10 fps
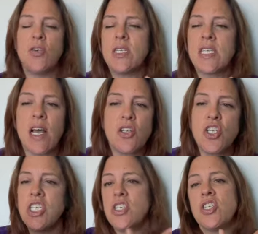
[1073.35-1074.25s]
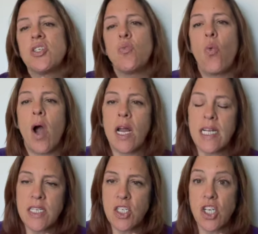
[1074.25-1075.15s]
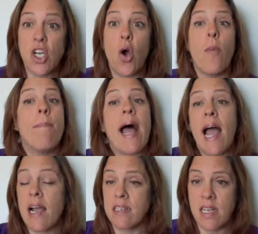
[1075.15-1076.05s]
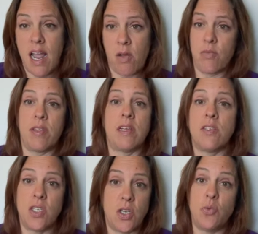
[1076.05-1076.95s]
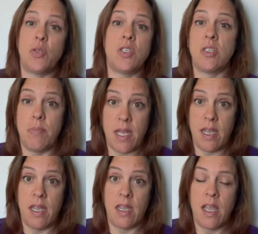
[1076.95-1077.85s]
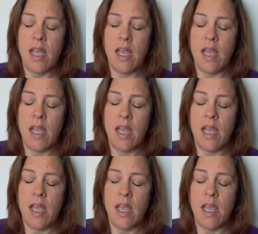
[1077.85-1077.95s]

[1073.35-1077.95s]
could tell she's just wanting to go back to how things used to be,